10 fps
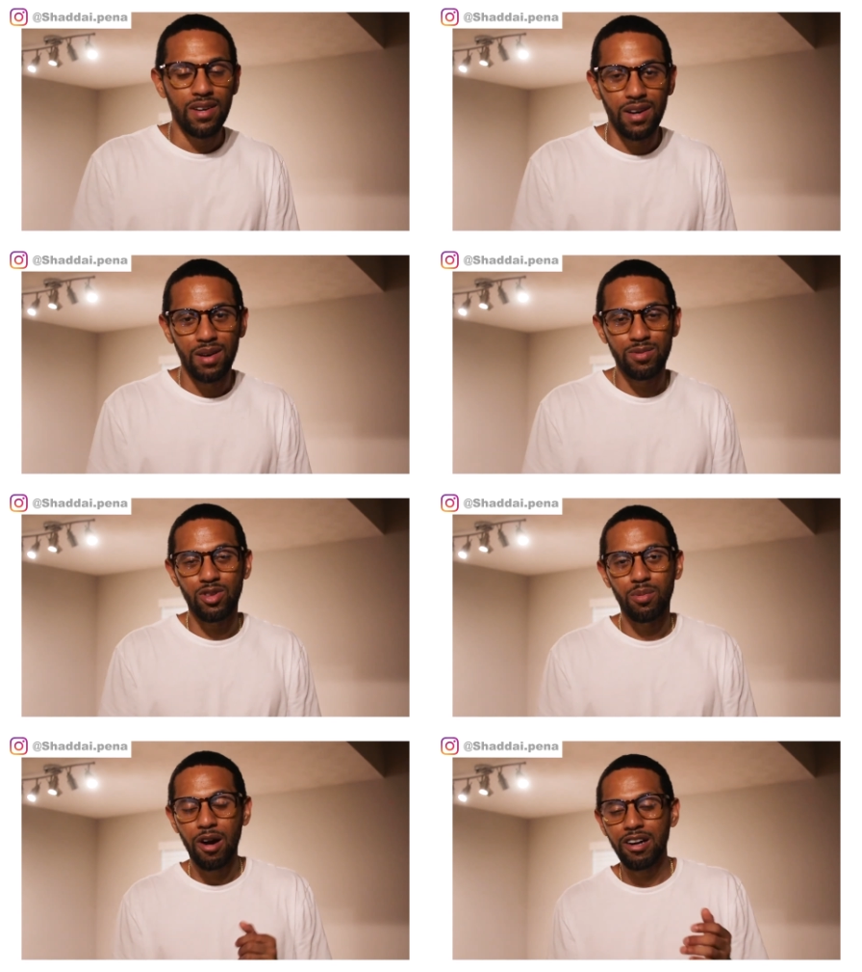Um, so
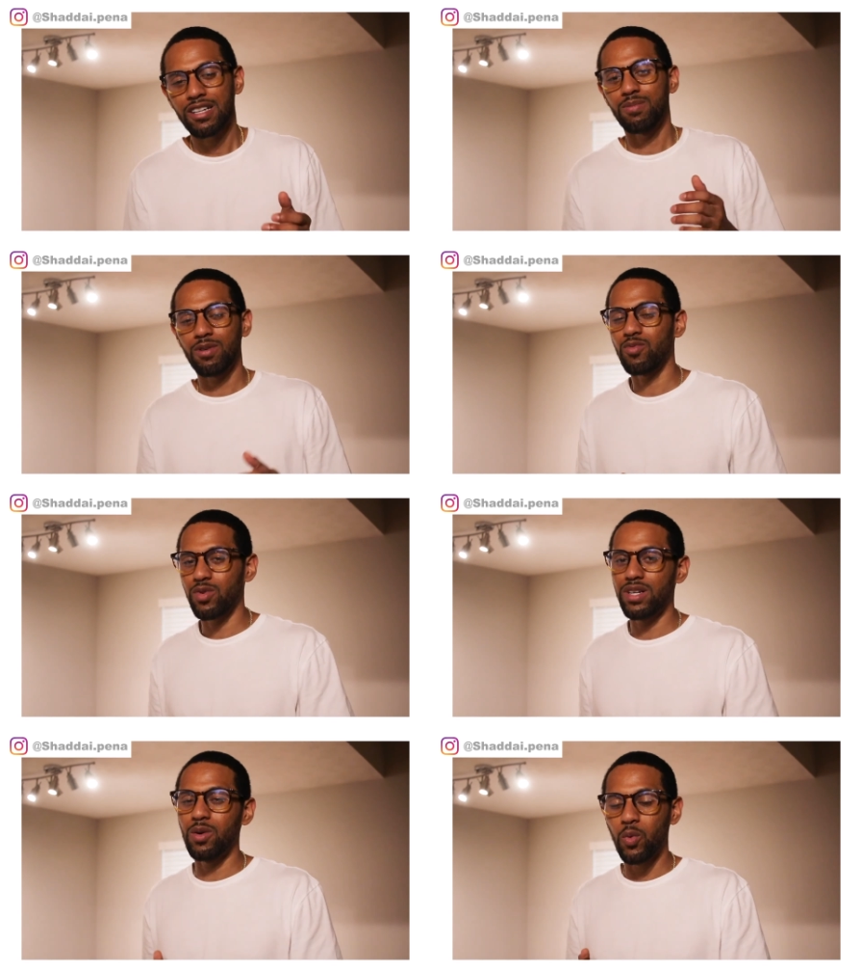the market's been
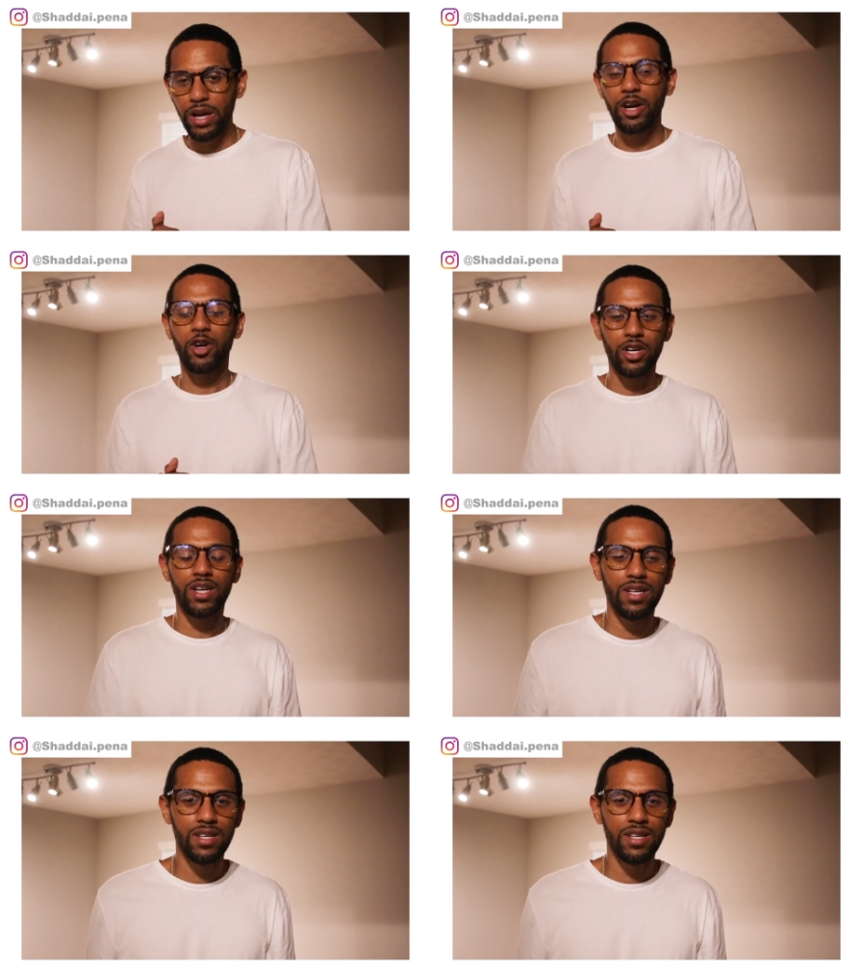weird.